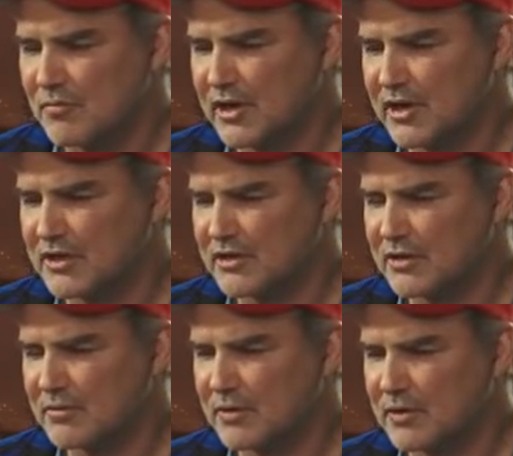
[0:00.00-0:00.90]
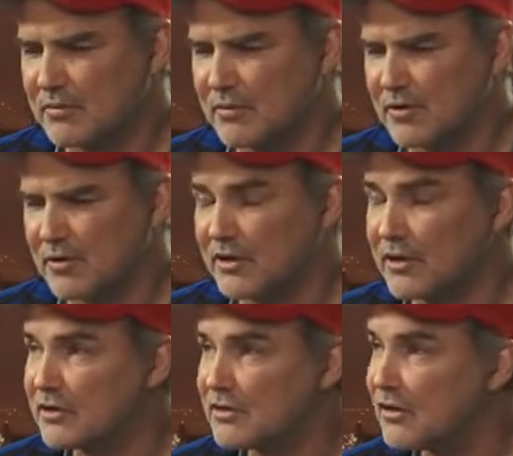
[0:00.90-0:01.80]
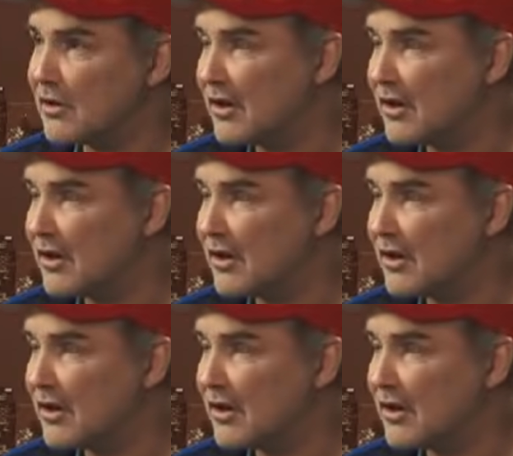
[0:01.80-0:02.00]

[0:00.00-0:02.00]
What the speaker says: Becky says, well, the moral is,